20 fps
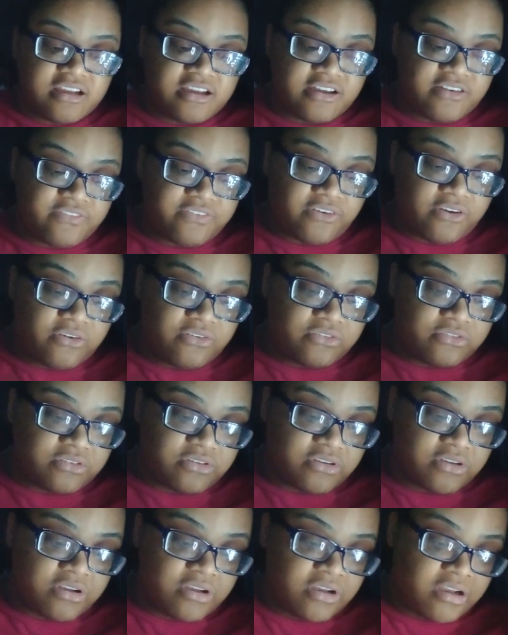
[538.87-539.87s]

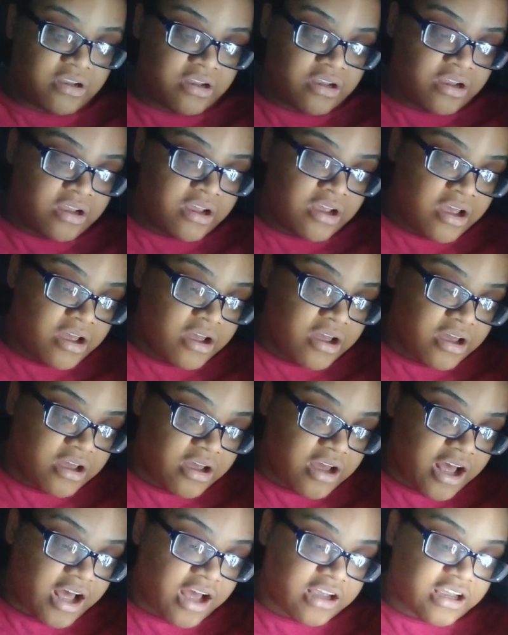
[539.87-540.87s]
headphones.
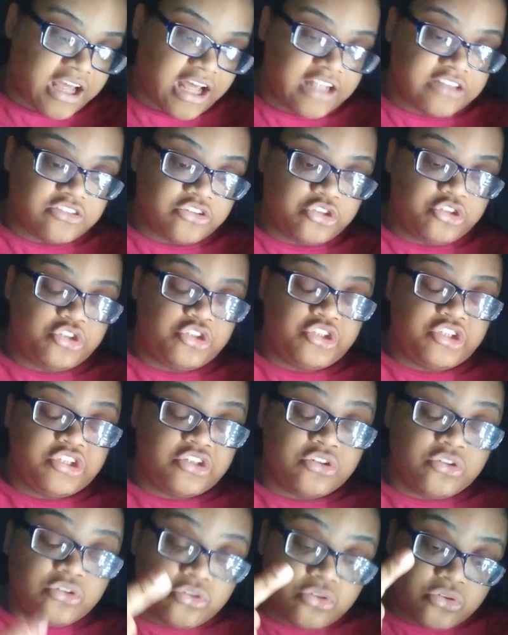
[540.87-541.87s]
I got
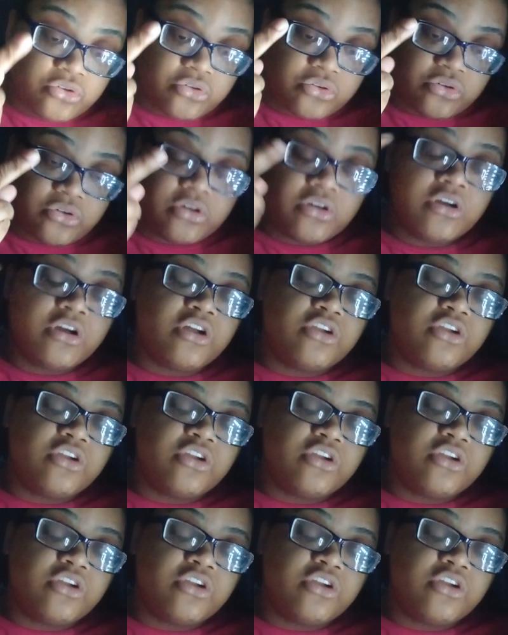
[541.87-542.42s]
two